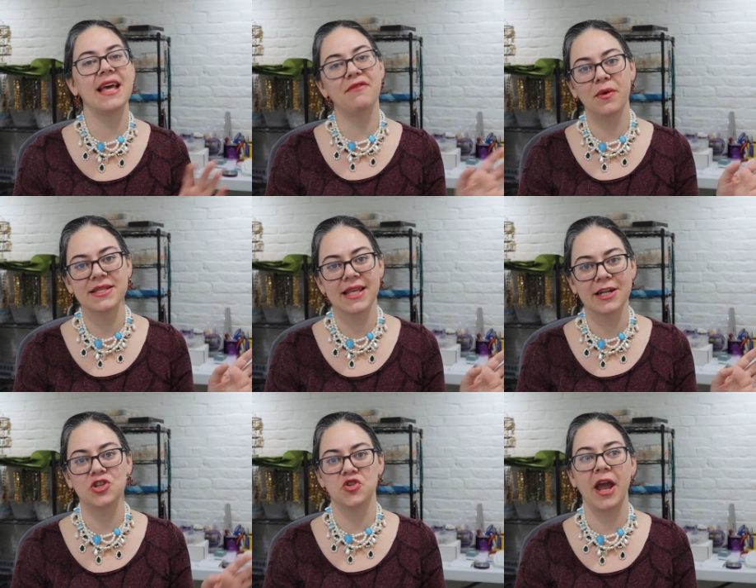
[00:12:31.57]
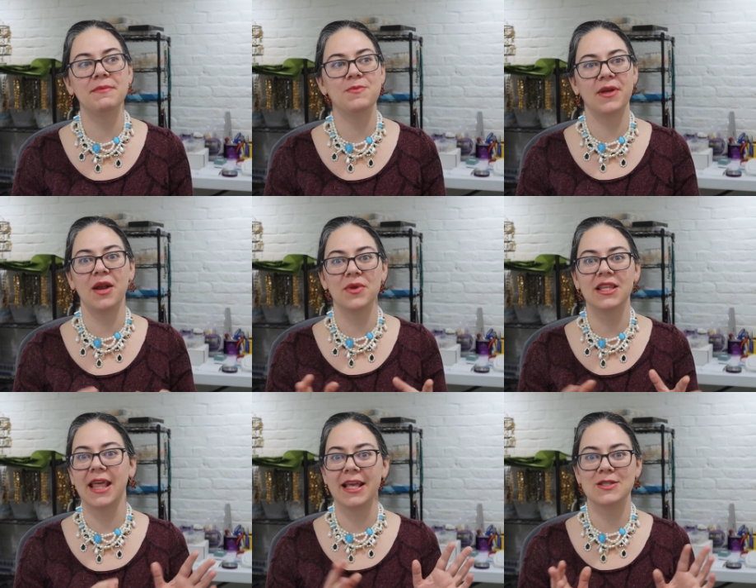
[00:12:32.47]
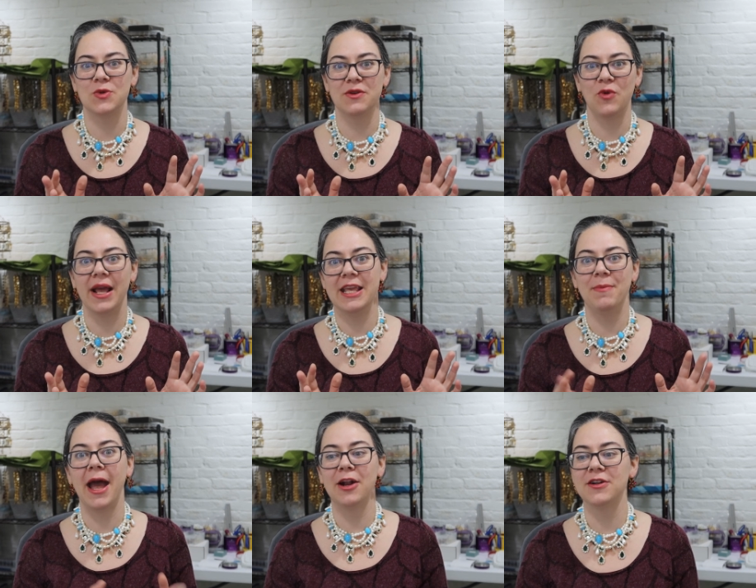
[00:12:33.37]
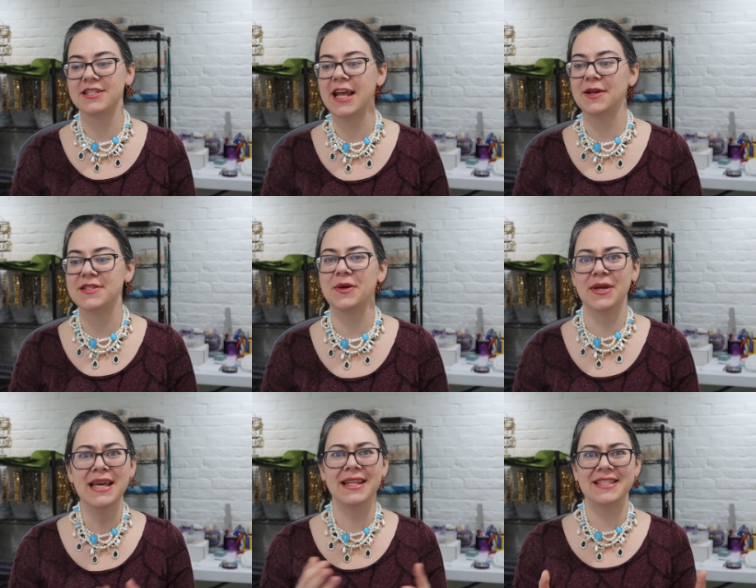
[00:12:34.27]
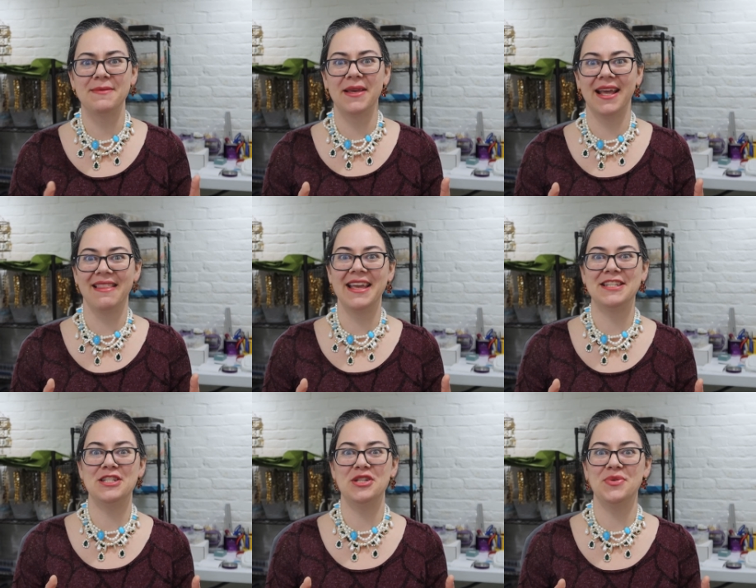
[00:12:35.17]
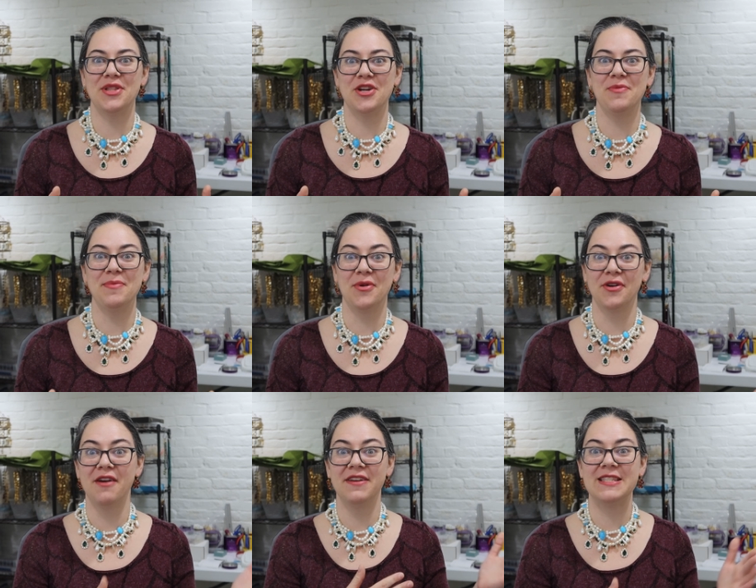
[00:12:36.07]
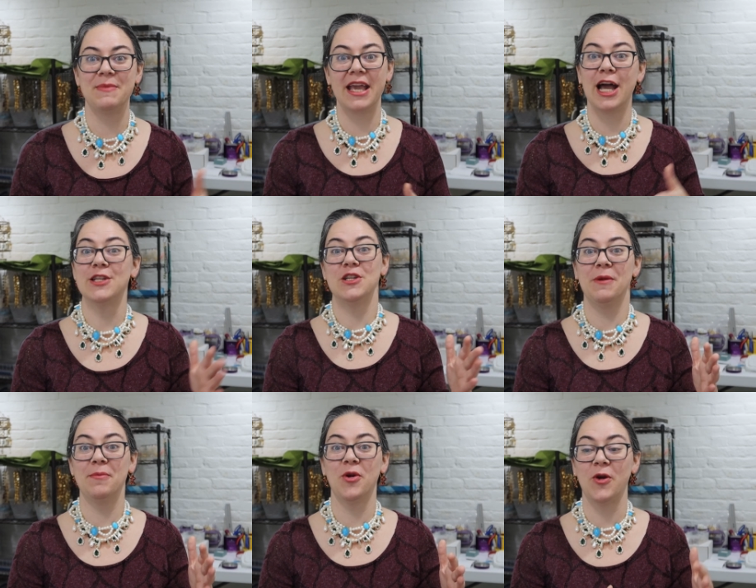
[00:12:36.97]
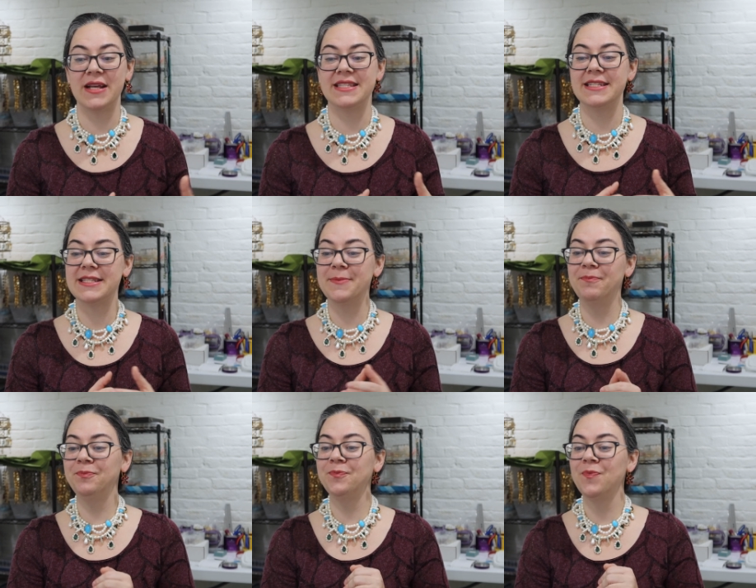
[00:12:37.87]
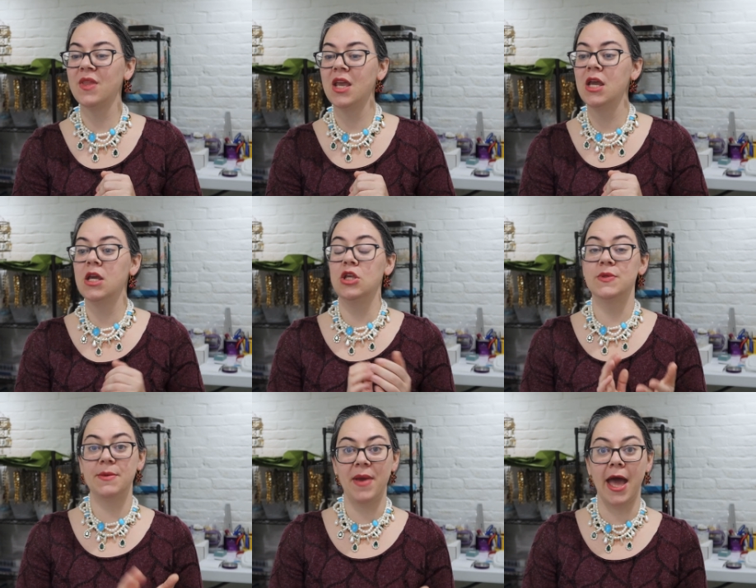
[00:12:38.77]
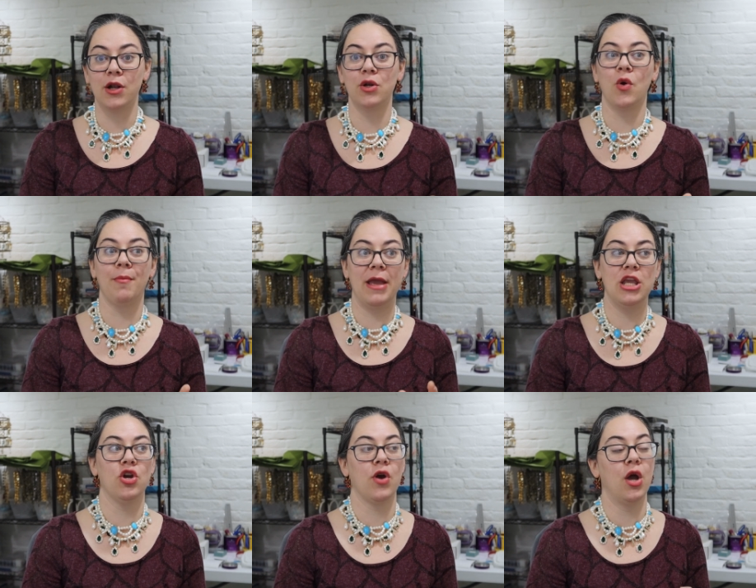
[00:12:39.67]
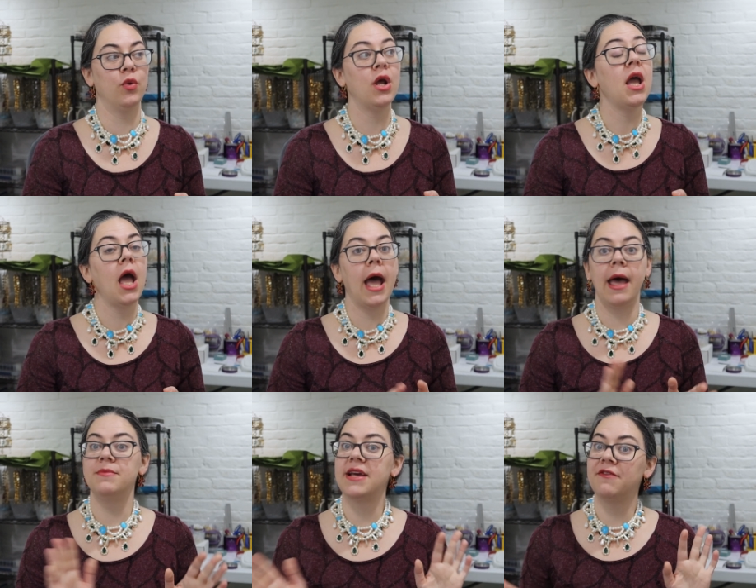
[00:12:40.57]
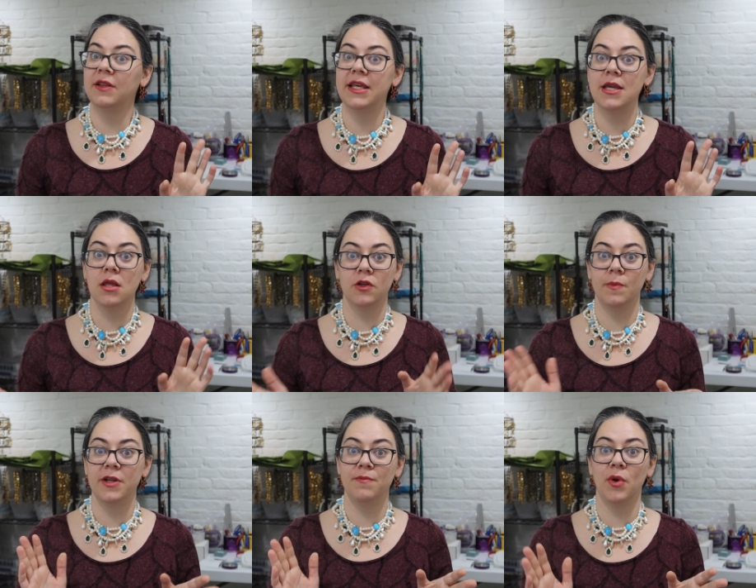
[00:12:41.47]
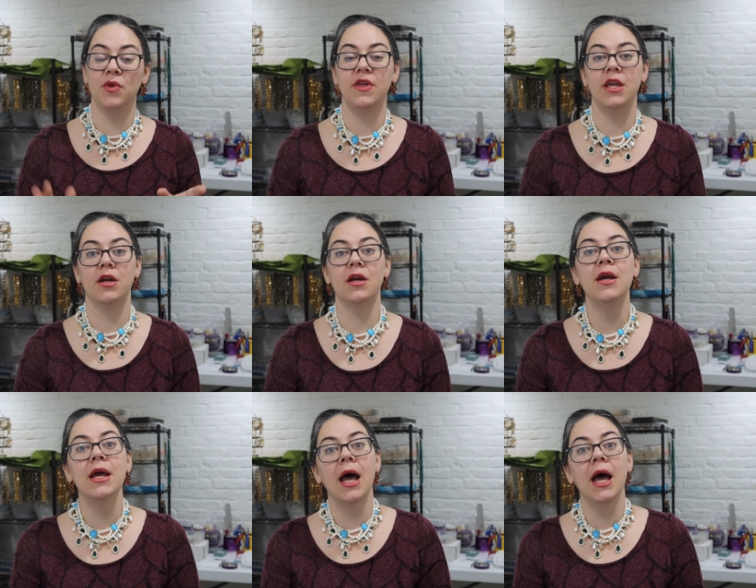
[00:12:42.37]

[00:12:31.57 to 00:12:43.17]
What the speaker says: I've always liked stripes, but I really like sort of wacky patterns now, so that's something I'd like to do a little bit more of as my costuming progresses. Use a pattern or make your own. I'm definitely a little bit of both here.